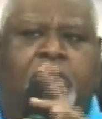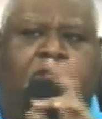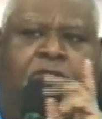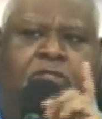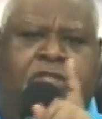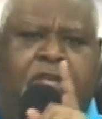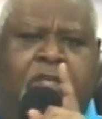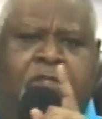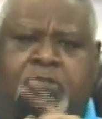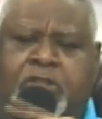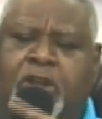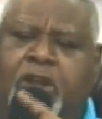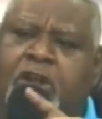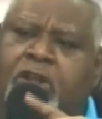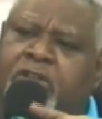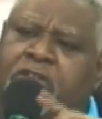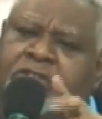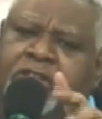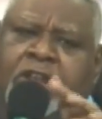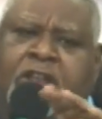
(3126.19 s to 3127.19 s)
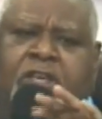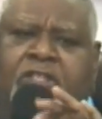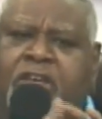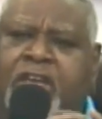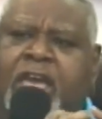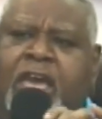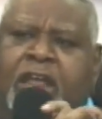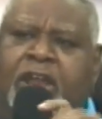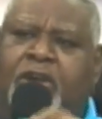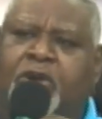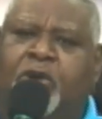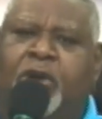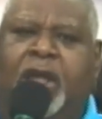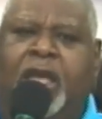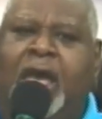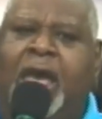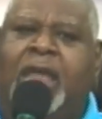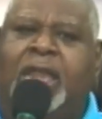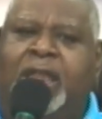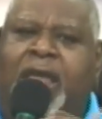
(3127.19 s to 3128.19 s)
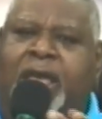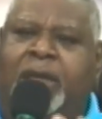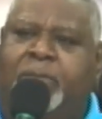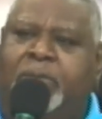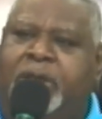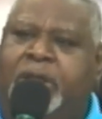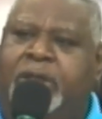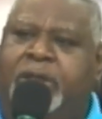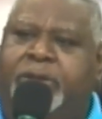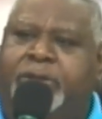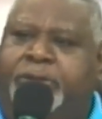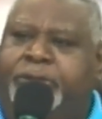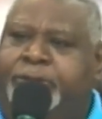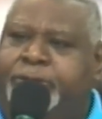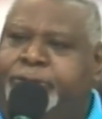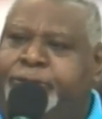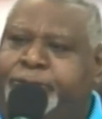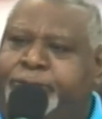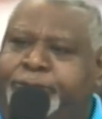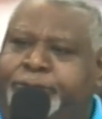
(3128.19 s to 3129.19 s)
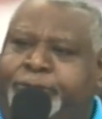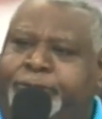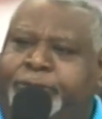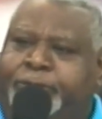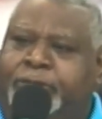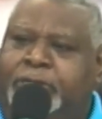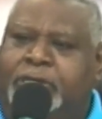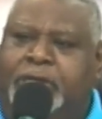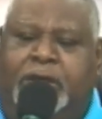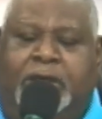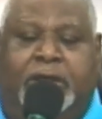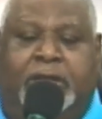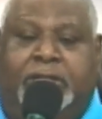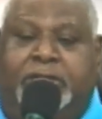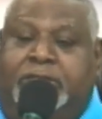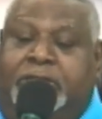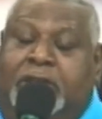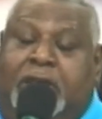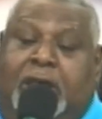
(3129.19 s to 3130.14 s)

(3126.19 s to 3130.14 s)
Then there is another category, I named it, because